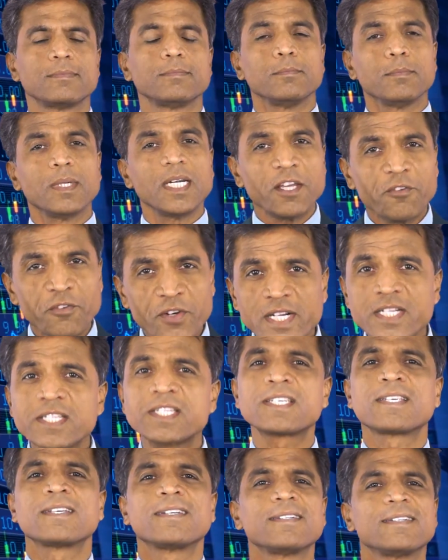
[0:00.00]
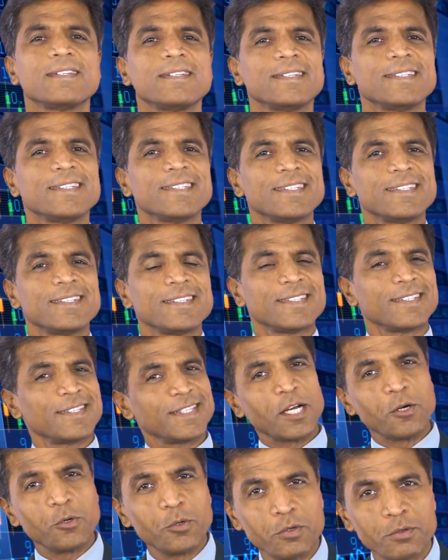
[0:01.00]
My dear friends,
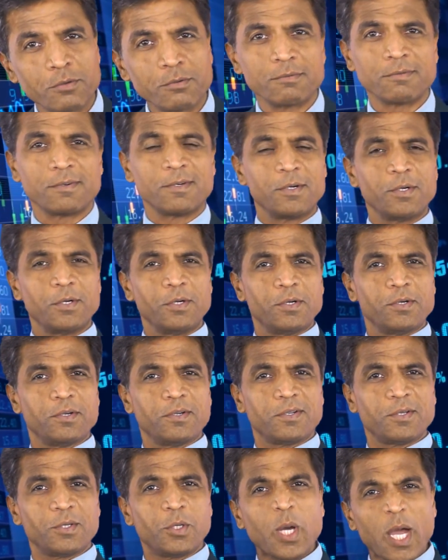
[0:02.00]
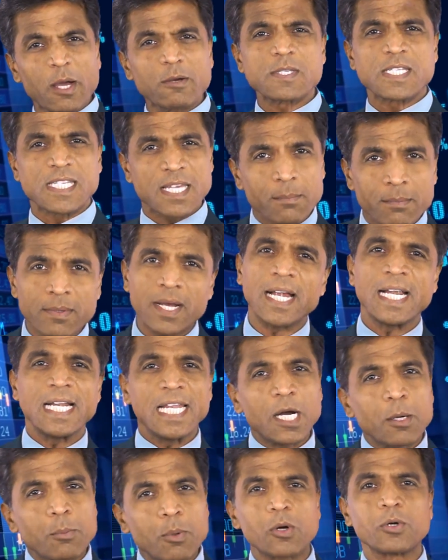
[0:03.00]
now you have some
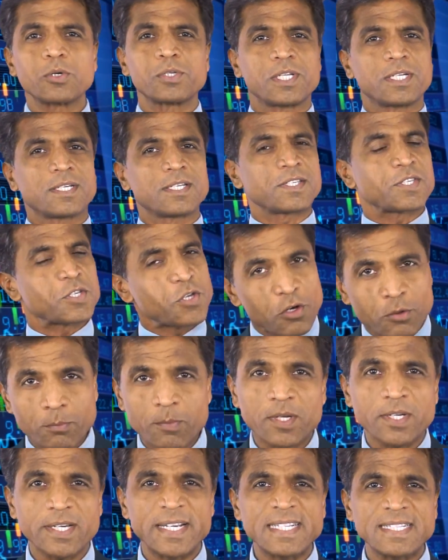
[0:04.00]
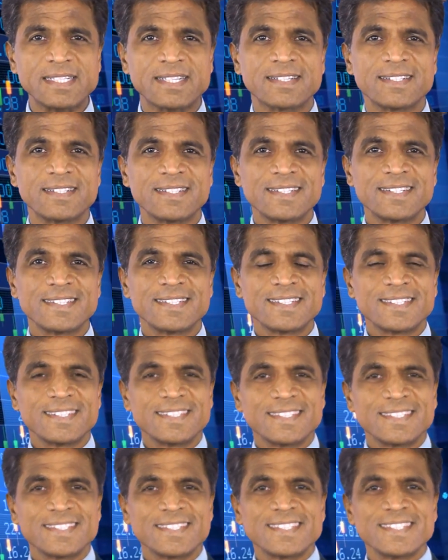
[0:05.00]
idea about stock market.
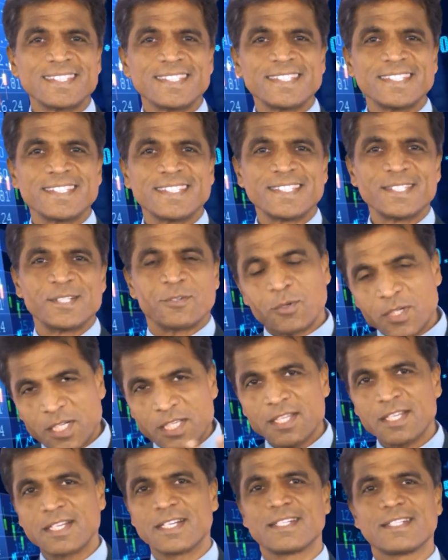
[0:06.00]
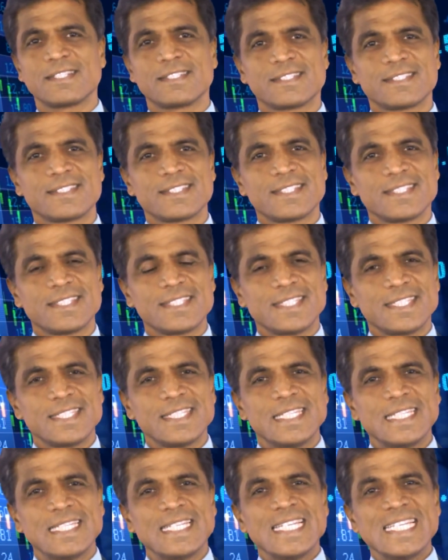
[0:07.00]
What are the
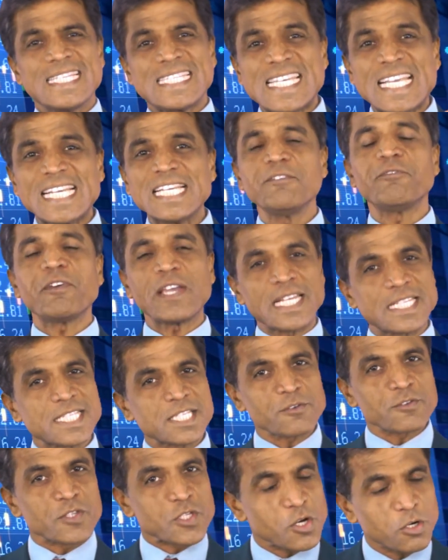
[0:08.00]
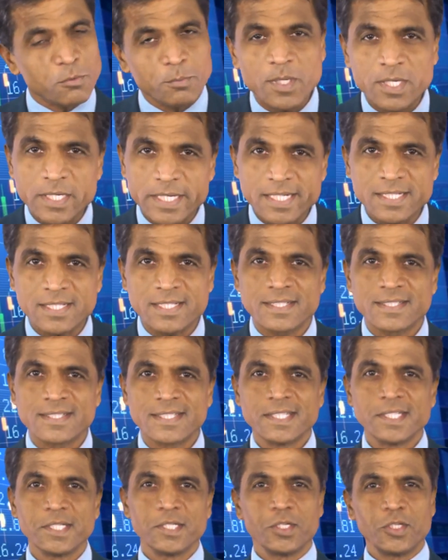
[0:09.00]
significance of stock market?
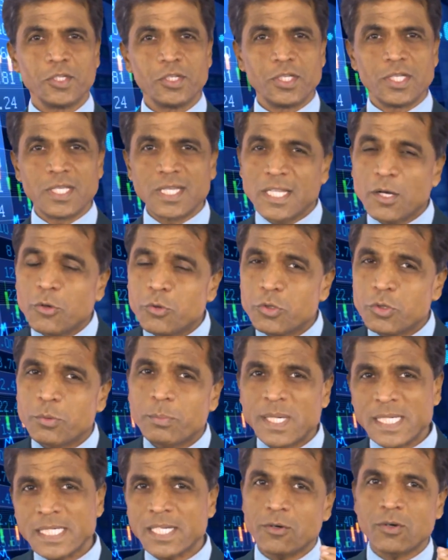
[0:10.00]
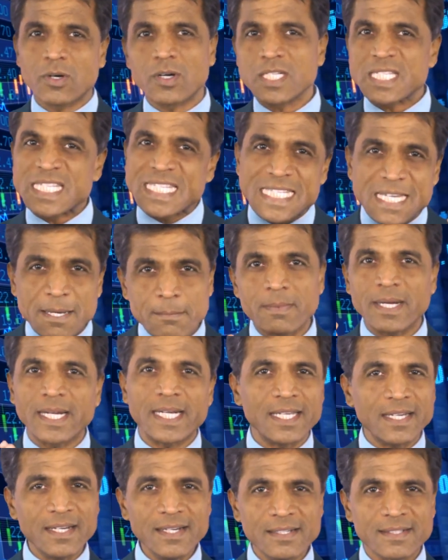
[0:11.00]
Now you might have got some
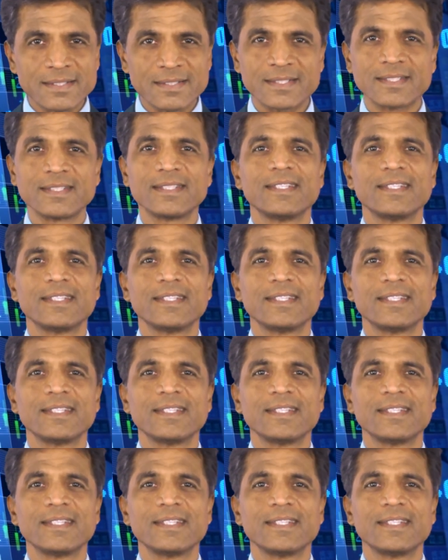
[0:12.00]
idea.